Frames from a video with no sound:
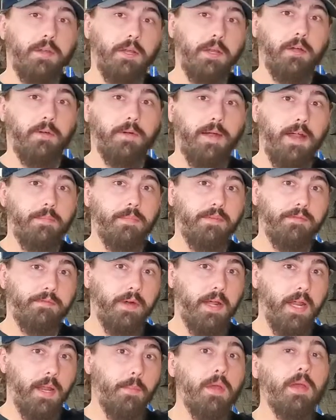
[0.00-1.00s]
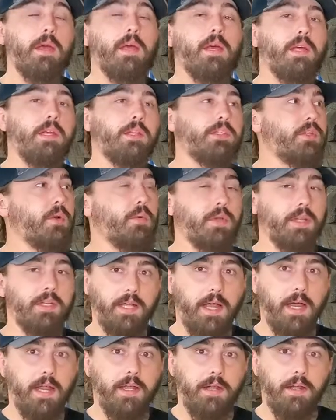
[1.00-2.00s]
are going to grab the frame so that when you
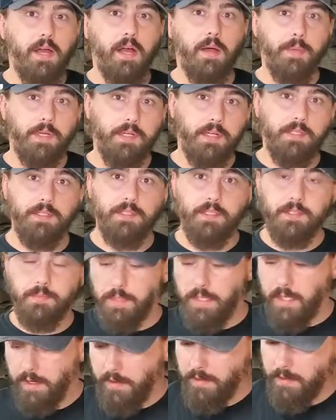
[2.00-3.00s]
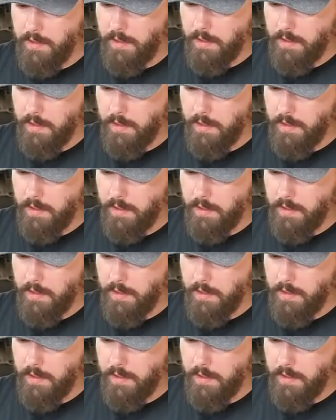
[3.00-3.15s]
tighten it up, it doesn't spin.